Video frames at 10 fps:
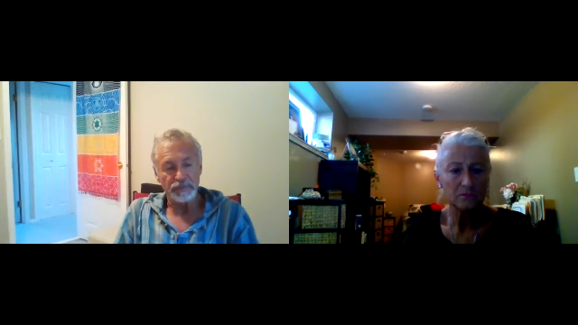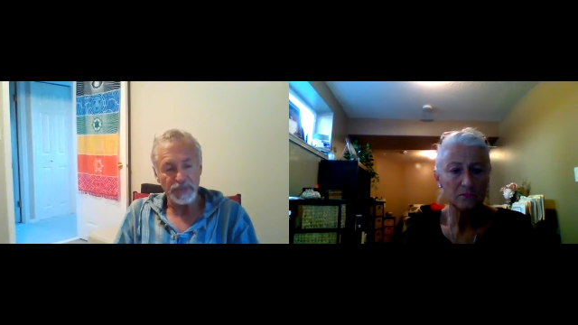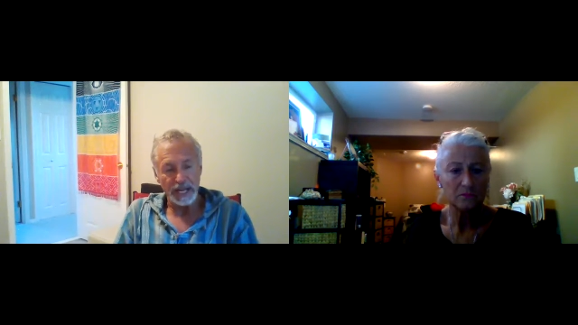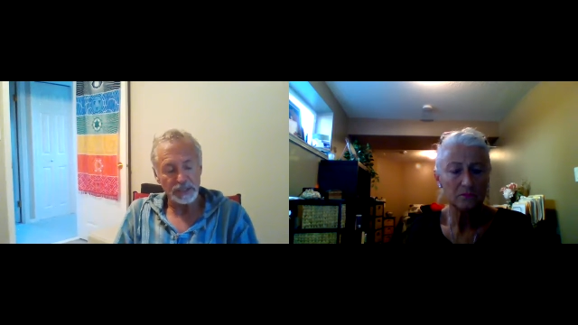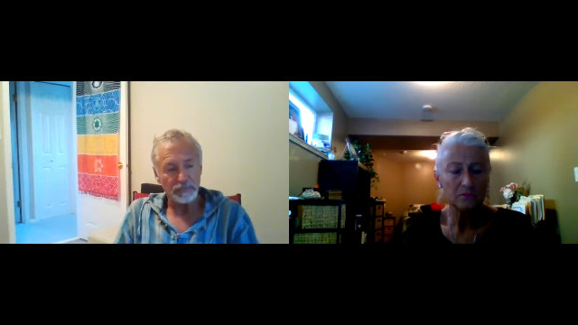
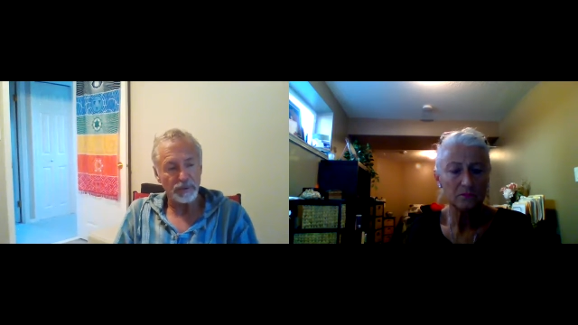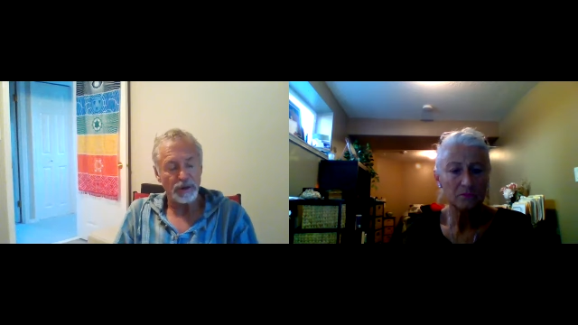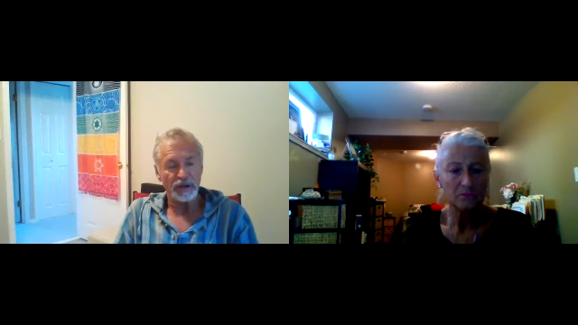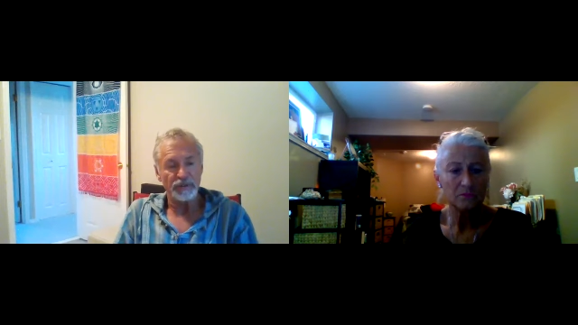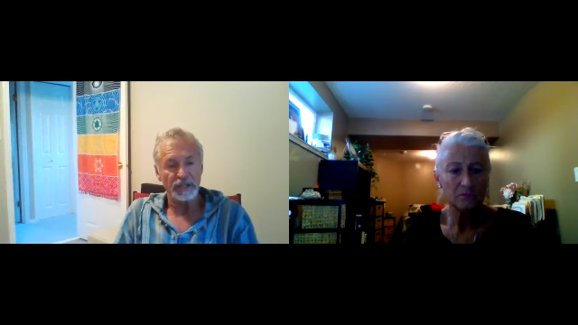Speaker 1: that's a
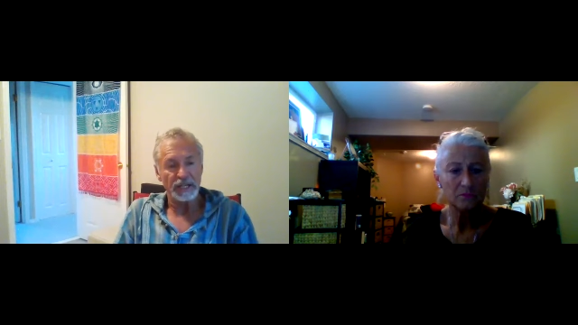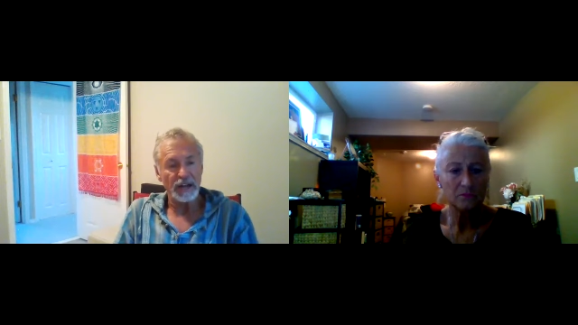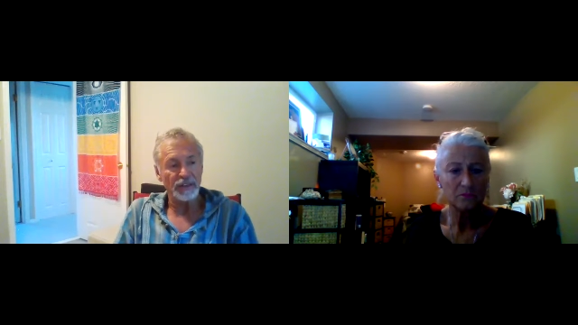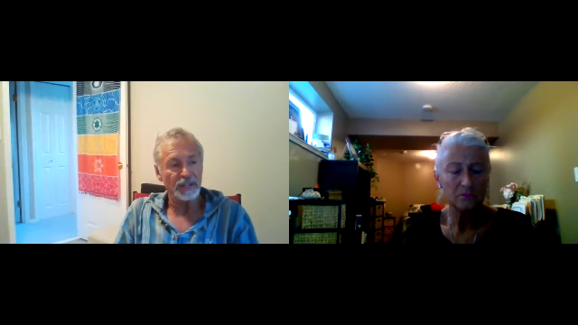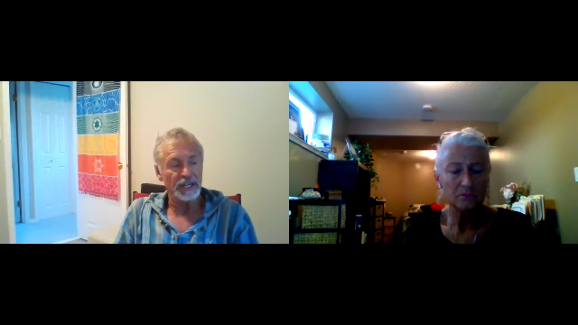part of it, and
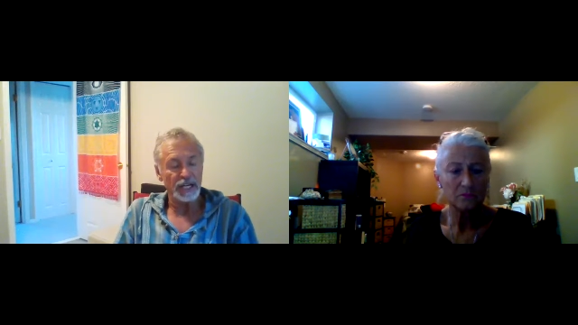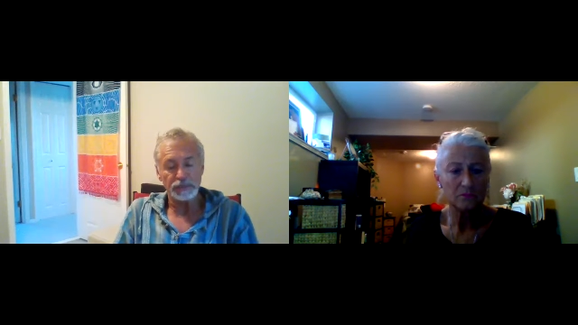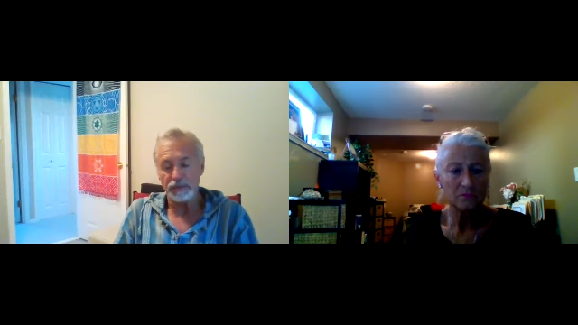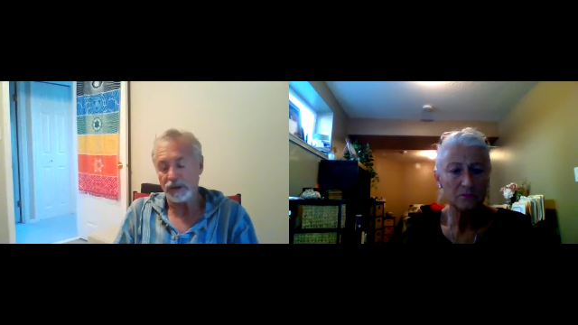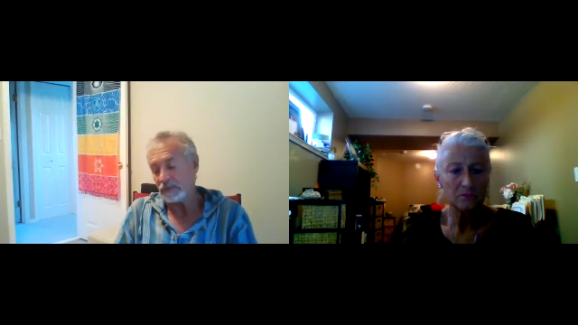now the
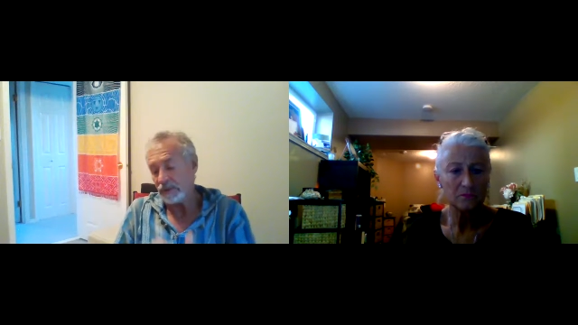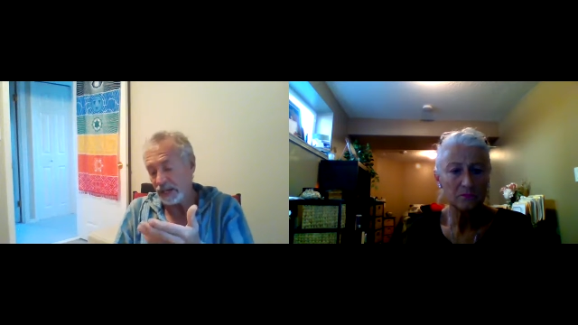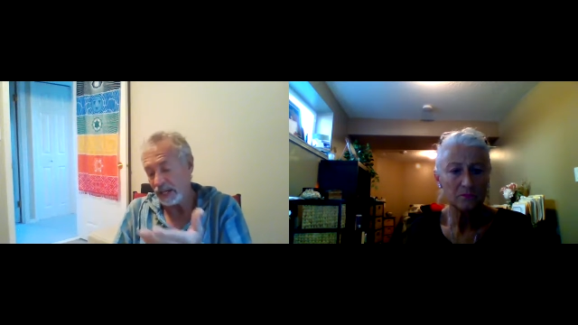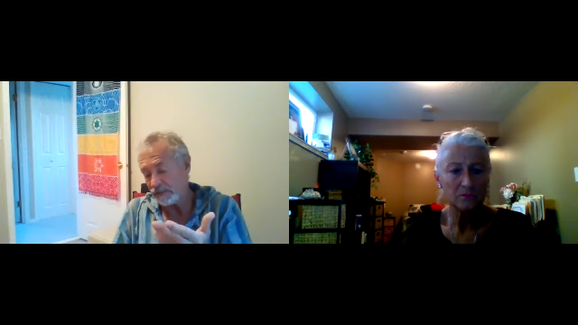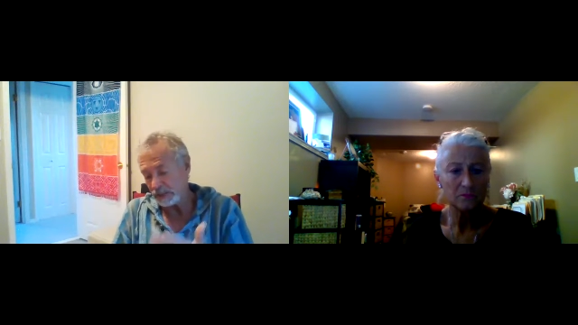next part of my
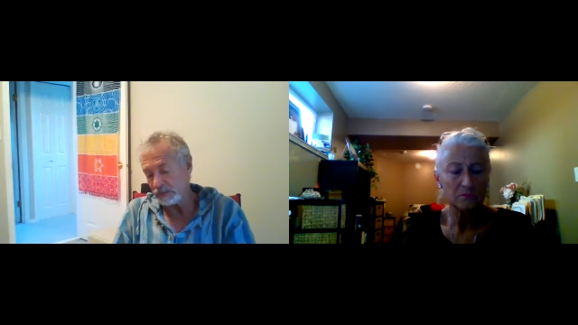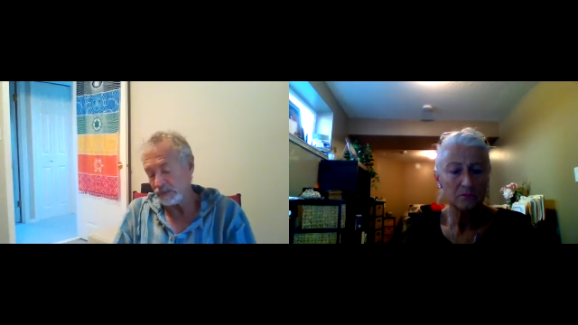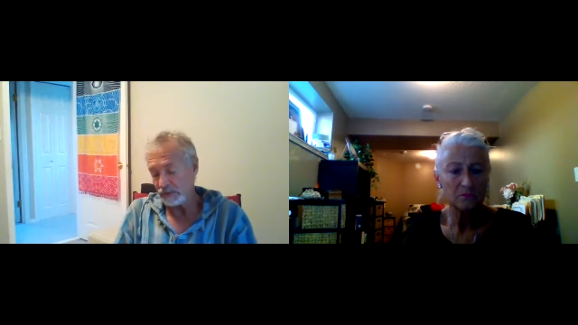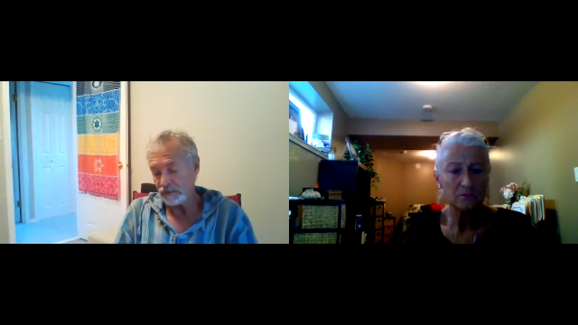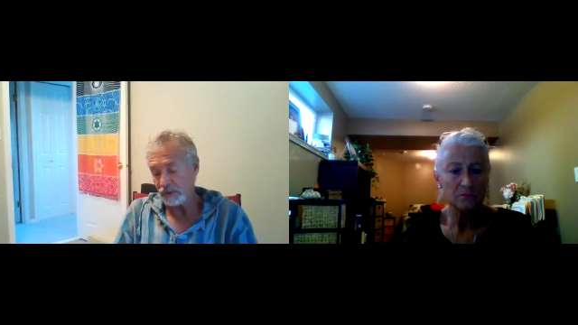life is
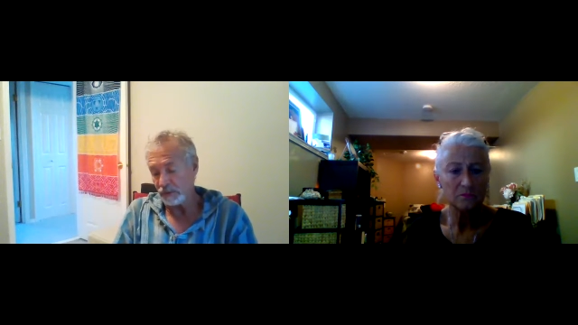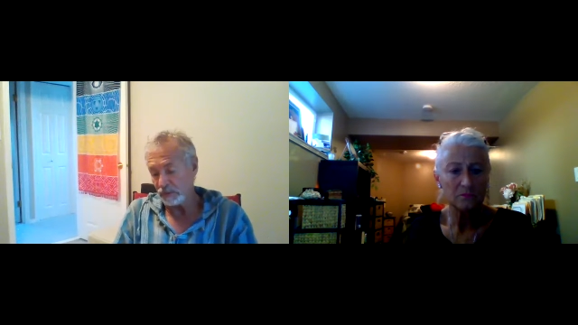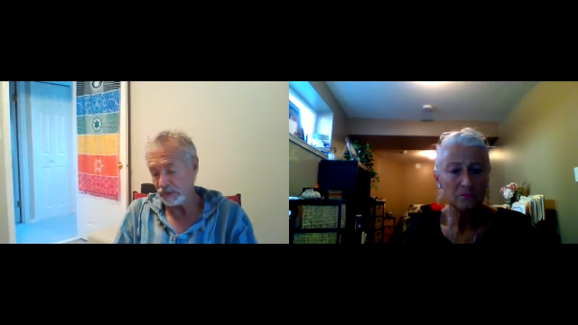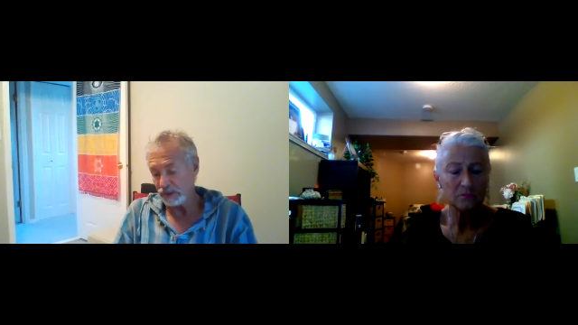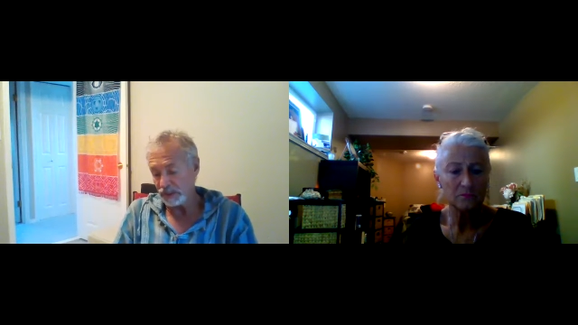moving
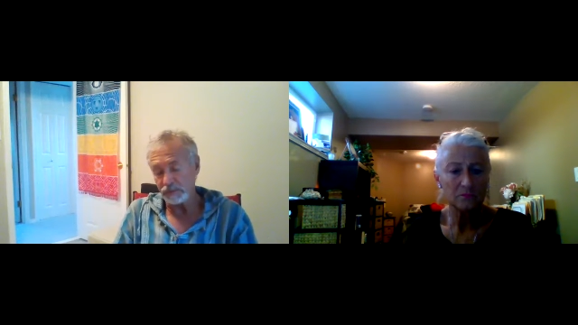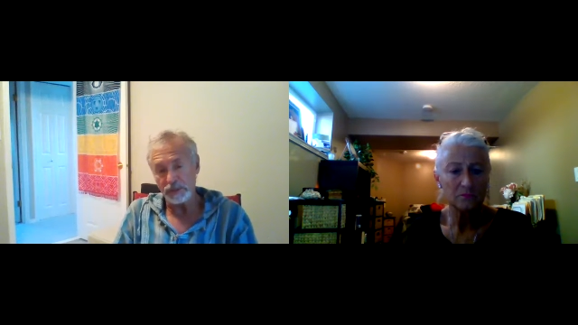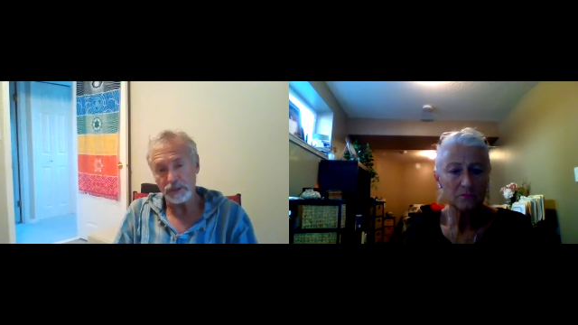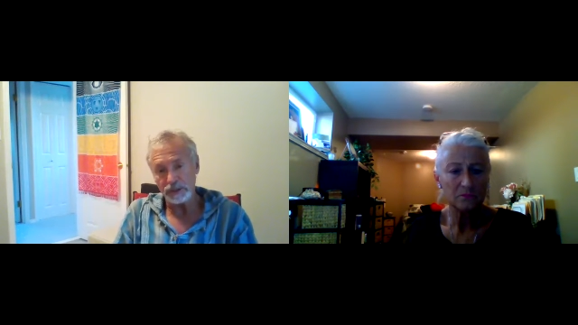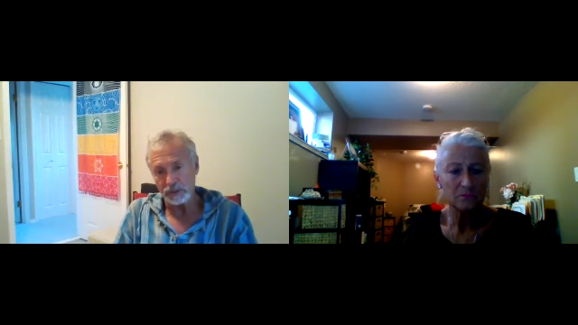forward with the
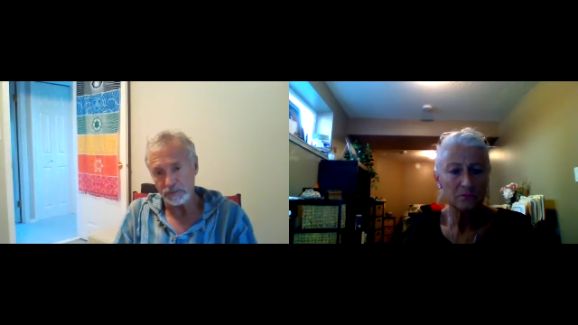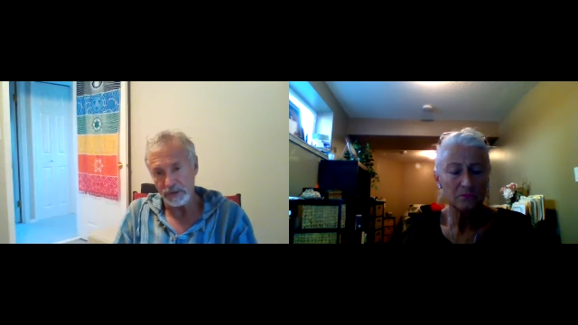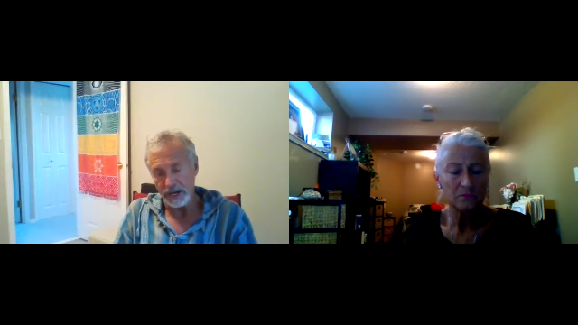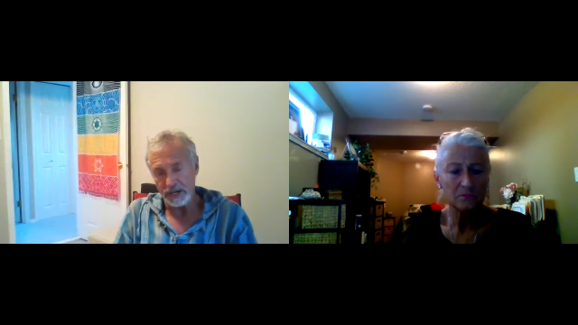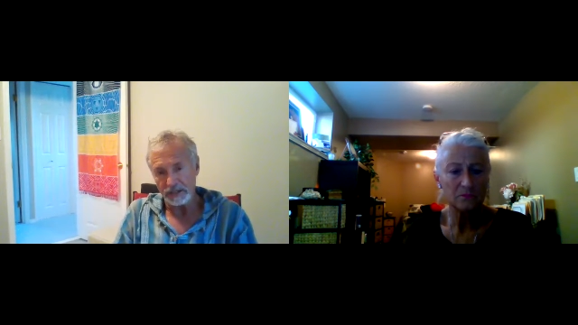spiritual part,